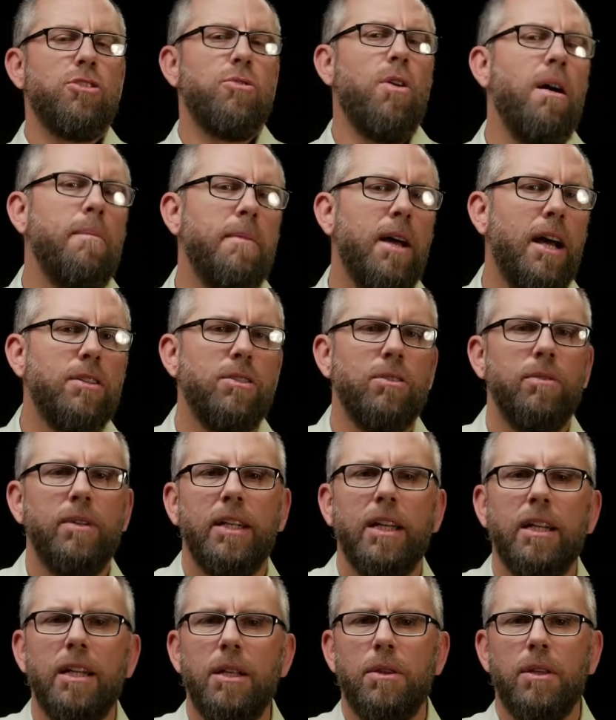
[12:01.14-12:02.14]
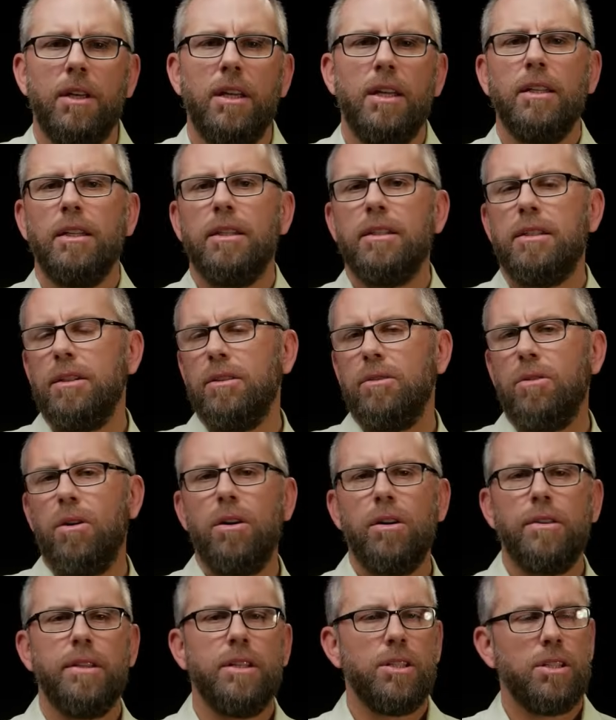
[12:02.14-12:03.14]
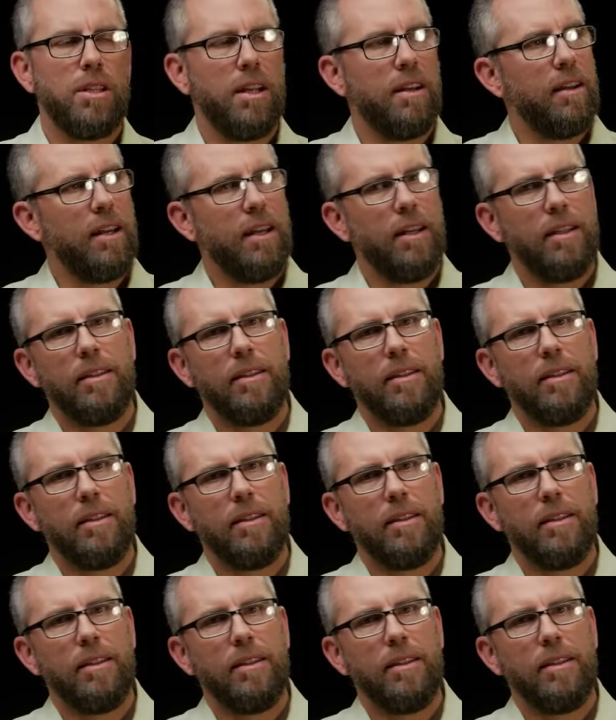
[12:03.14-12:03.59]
so I'm not doing anything until all this stuff.